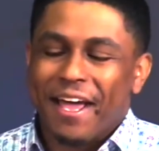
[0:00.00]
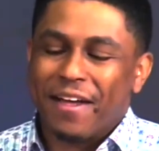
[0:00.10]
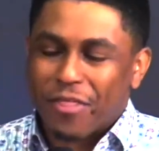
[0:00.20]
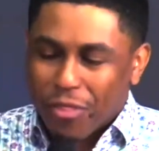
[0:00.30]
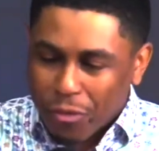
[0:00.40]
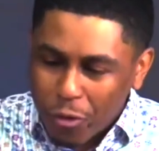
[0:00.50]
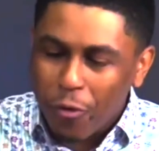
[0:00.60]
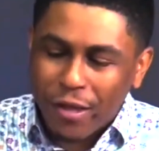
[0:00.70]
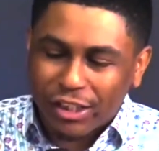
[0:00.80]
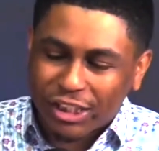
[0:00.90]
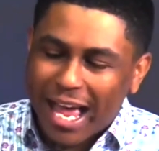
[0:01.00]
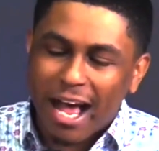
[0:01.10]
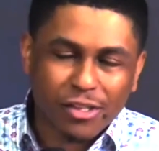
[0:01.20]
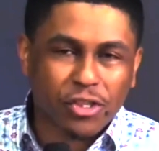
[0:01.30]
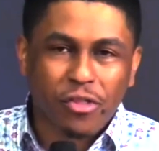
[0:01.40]
it threw the
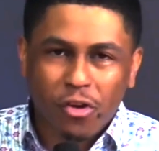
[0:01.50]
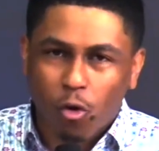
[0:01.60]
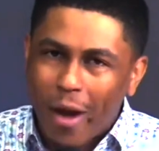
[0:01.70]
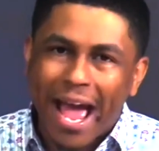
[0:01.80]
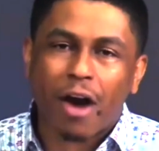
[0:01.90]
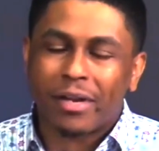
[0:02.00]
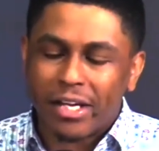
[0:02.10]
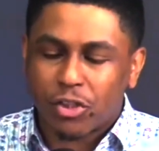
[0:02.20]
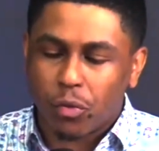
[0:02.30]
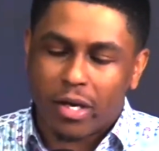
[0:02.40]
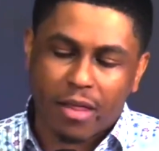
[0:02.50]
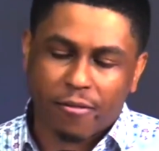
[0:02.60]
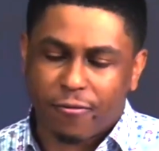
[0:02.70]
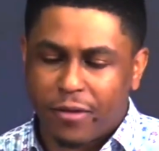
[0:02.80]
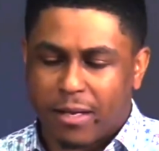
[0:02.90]
child to the ground into
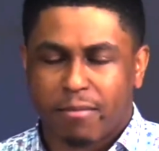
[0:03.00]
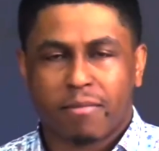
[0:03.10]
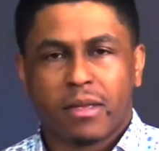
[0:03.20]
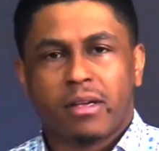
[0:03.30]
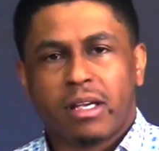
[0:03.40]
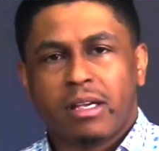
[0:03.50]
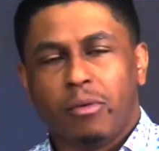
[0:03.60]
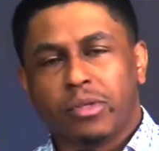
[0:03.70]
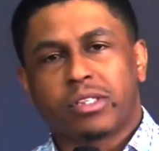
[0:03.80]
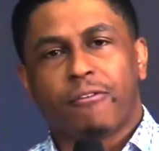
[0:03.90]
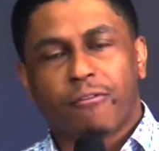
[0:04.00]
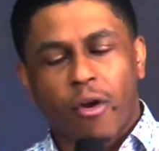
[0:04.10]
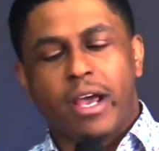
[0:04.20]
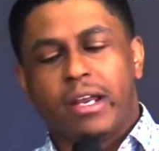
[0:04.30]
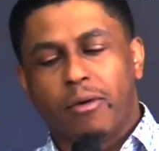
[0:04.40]
another fit. It was
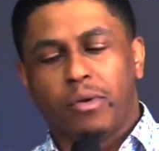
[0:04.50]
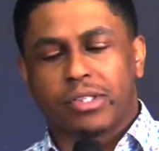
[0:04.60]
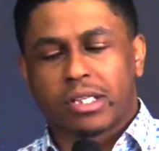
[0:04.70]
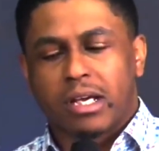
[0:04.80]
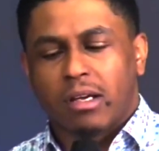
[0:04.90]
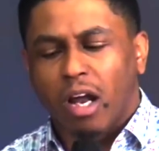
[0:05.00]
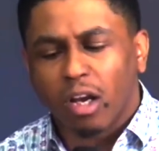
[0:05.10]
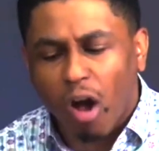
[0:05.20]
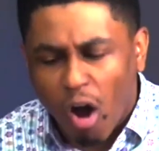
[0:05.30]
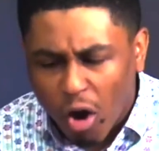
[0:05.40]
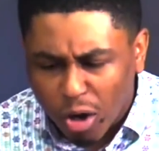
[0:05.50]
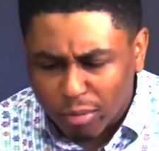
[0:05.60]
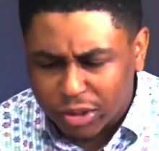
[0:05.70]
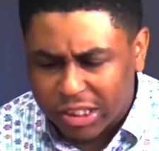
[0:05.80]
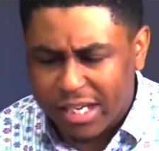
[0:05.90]
afraid, it was
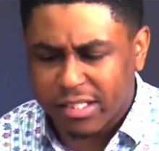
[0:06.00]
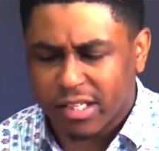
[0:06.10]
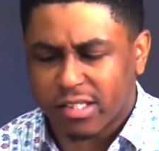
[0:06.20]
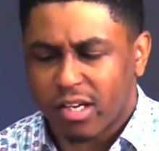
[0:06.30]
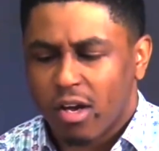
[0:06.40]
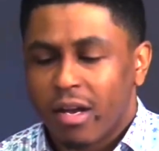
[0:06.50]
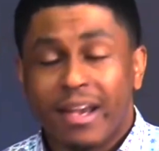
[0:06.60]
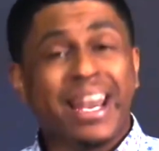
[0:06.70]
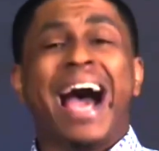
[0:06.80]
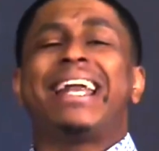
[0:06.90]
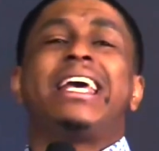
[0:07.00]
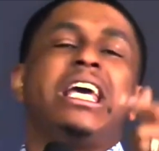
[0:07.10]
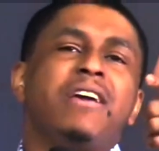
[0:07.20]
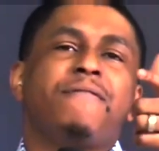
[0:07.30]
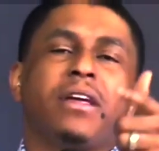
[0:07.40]
alarmed. Jesus, not
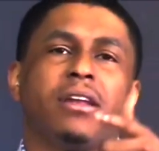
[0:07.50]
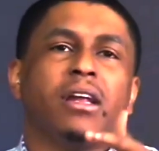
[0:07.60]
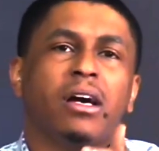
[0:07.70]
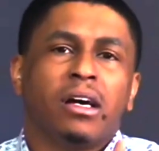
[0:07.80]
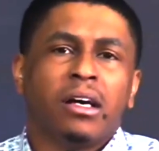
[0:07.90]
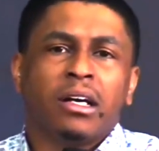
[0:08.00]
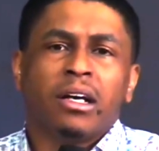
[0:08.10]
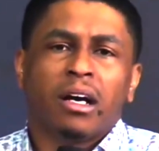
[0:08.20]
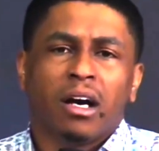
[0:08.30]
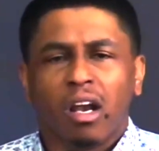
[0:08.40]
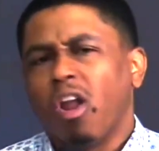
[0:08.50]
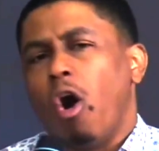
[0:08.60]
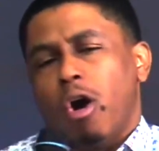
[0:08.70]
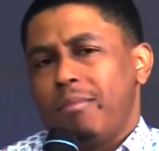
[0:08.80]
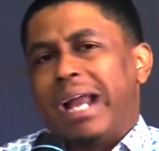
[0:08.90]
even
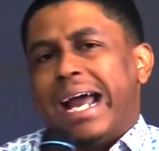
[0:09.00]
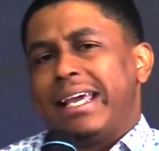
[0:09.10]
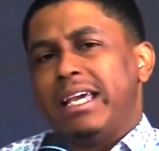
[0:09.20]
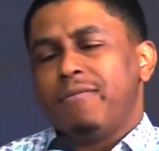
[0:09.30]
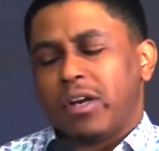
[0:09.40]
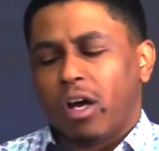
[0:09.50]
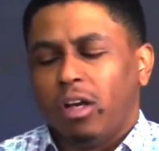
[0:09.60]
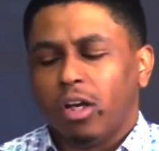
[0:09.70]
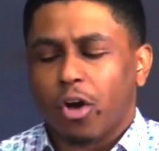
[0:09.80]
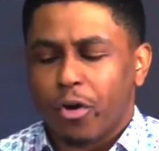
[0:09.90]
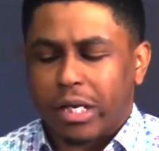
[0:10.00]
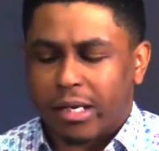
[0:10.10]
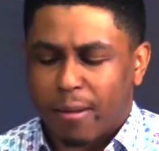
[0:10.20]
alarmed, not even alerted,